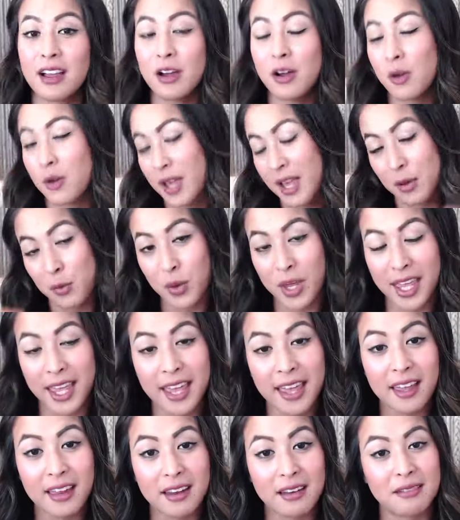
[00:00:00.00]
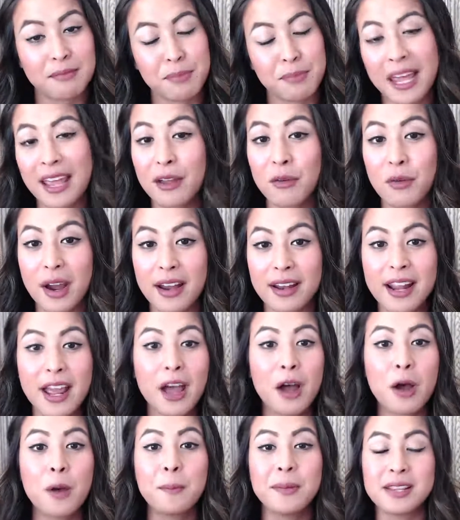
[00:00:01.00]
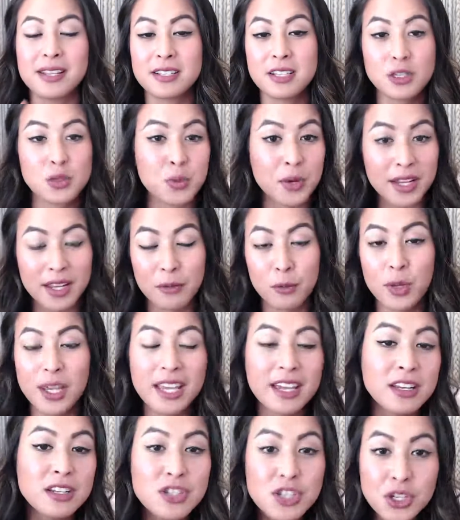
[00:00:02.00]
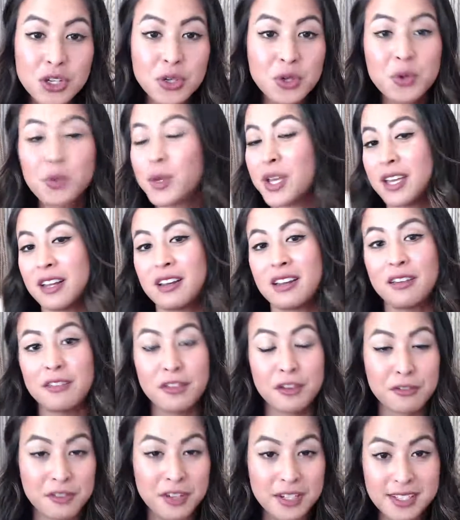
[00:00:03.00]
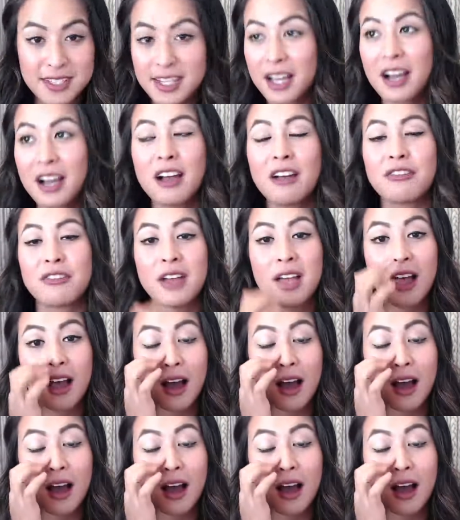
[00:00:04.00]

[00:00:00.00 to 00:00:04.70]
okay, we can't pay right now, but this is what we could do. We could give you free stuff.